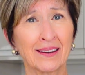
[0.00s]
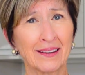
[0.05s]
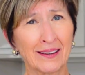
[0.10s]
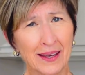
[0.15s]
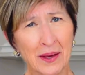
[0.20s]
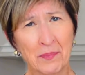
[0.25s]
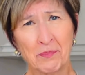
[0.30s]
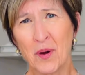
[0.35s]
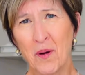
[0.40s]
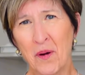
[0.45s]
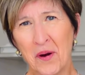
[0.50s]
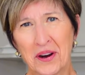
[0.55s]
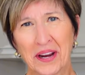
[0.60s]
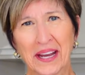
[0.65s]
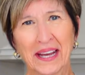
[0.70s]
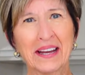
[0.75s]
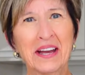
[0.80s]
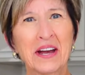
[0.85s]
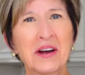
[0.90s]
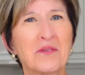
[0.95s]
can get
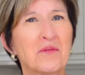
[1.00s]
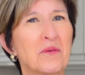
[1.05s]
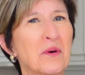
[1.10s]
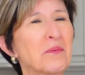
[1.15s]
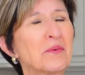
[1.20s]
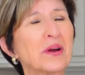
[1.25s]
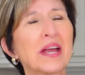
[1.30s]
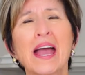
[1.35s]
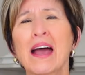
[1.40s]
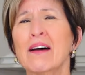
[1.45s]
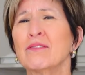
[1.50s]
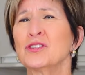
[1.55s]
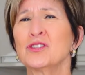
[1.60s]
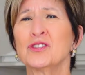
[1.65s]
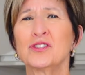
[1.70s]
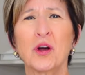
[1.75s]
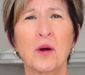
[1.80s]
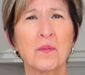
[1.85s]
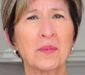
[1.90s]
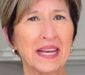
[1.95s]
boring when we have
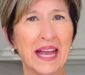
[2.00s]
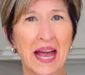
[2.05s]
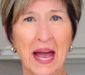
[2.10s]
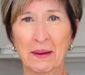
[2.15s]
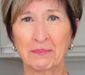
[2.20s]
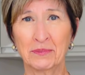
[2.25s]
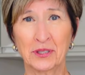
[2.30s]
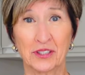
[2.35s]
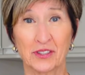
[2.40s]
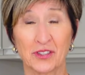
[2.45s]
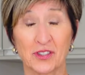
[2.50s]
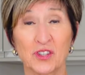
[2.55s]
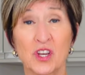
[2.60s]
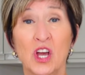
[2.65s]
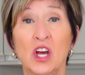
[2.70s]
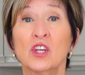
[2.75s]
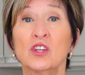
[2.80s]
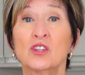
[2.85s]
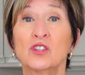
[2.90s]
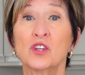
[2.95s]
so many options.
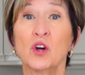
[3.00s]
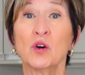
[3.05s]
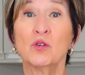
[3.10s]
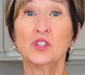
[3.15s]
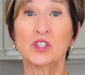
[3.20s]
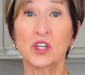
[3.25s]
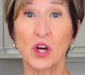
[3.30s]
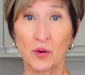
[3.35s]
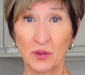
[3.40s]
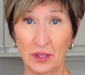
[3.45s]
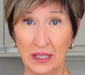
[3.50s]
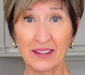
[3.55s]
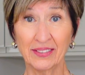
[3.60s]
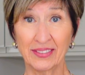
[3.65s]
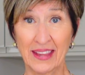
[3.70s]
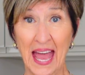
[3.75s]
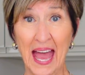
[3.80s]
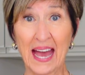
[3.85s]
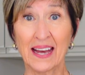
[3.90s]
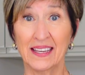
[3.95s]
So don't
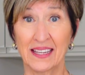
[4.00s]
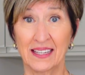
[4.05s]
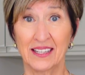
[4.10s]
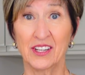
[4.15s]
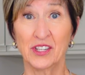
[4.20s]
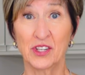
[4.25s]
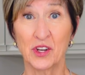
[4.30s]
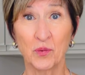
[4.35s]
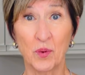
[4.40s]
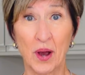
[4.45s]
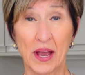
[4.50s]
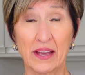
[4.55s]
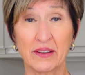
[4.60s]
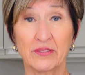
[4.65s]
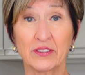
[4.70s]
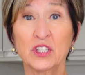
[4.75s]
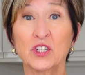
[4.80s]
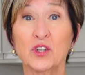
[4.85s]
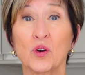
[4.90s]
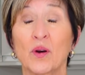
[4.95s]
let that get in your way
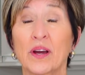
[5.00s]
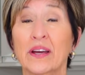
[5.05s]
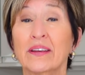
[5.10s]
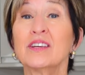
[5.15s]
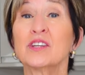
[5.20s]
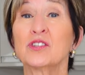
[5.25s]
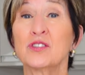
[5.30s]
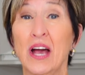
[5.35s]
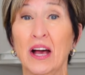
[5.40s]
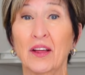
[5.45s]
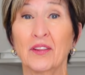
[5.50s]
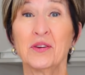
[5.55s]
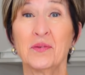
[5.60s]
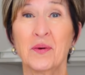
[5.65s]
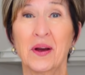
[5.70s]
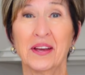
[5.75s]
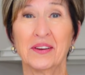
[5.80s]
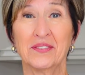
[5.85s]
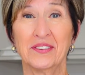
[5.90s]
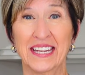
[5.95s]
of enjoying this healthy
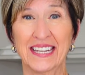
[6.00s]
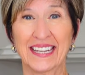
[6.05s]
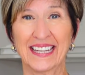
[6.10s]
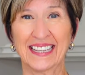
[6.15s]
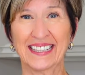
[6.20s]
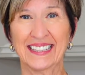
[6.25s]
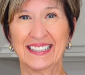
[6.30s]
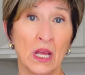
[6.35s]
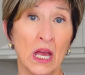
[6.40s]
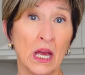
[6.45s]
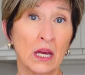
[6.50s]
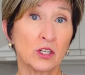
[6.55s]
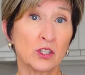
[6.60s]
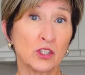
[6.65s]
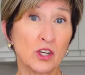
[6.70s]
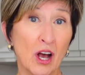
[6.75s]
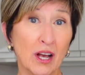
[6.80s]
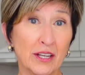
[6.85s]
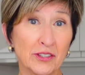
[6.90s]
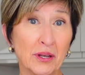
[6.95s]
way of eating.
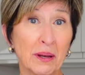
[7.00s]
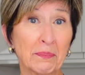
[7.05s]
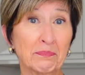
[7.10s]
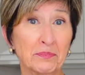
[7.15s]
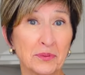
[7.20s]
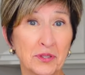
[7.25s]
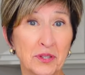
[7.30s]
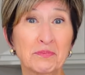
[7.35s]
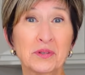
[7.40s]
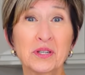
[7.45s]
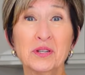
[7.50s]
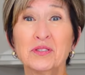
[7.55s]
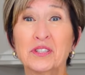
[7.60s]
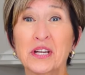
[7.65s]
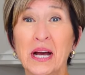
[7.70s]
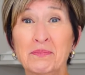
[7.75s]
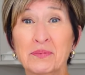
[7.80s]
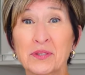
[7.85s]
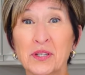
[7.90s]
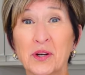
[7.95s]
Toss up some new
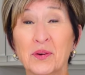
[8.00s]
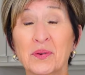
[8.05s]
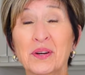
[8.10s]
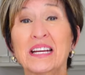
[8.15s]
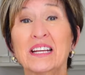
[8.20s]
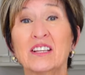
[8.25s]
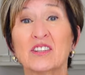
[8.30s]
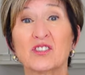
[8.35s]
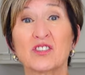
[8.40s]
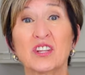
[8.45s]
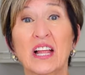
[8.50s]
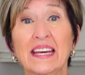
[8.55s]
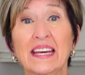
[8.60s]
types of greens